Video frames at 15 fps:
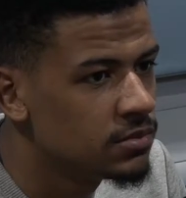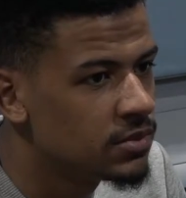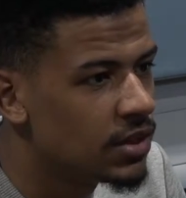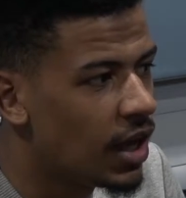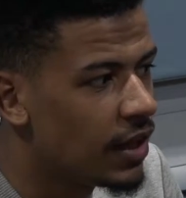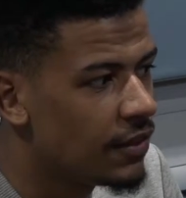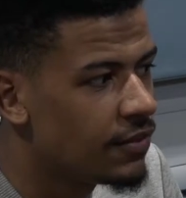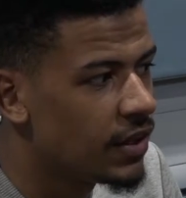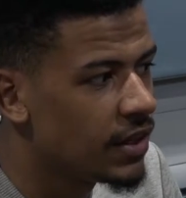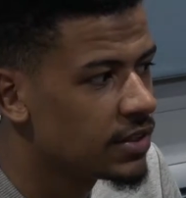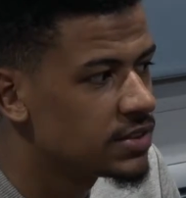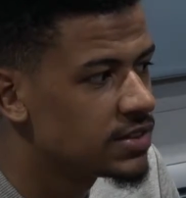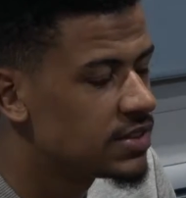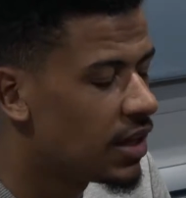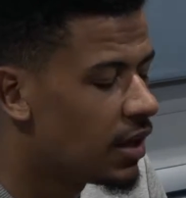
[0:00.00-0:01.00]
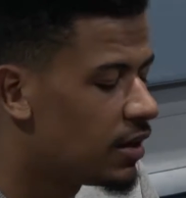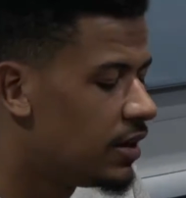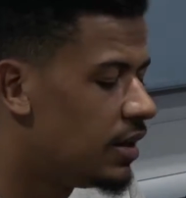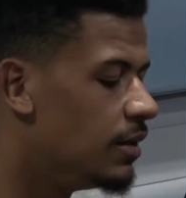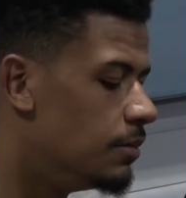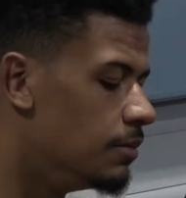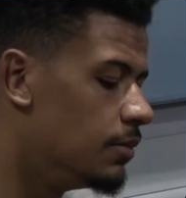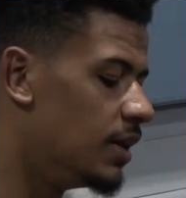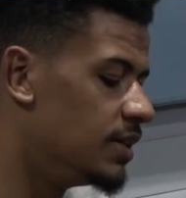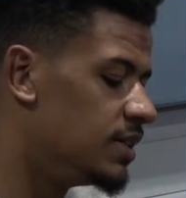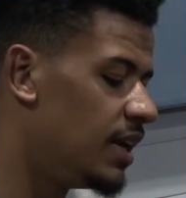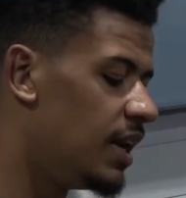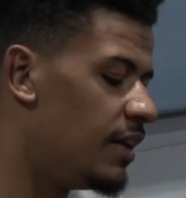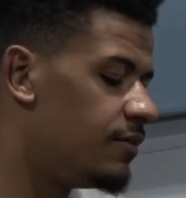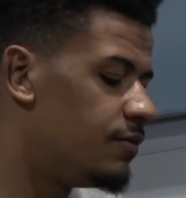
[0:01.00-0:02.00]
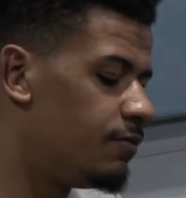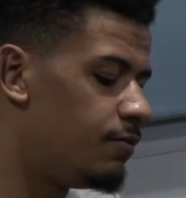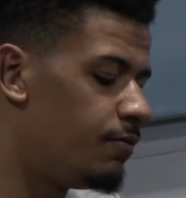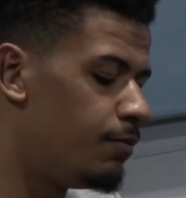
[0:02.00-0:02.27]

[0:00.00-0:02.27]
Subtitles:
that I think starting him as a left